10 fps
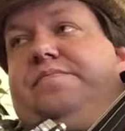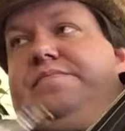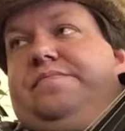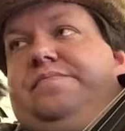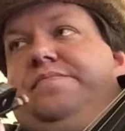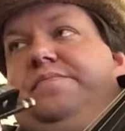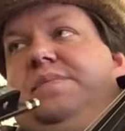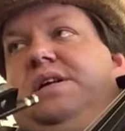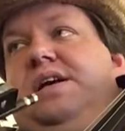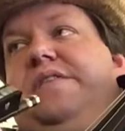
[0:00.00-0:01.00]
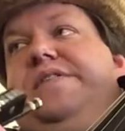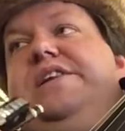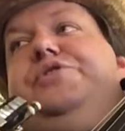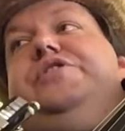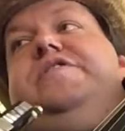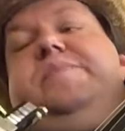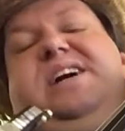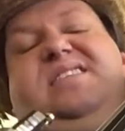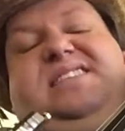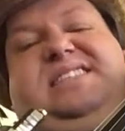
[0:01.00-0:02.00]
Then you shift
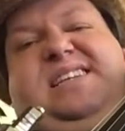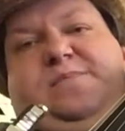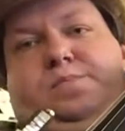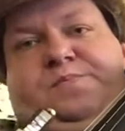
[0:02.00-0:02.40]
back on the C.